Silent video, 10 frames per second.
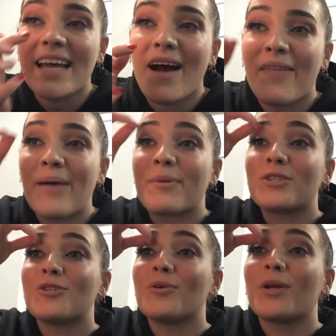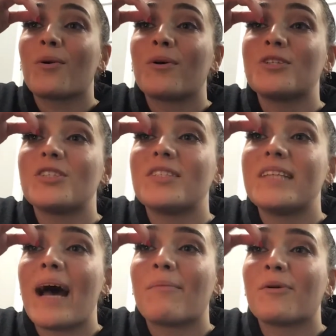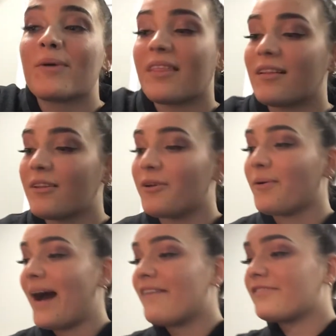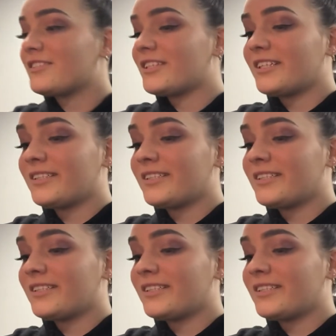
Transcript: on that much, so you can always just dab it with glue after.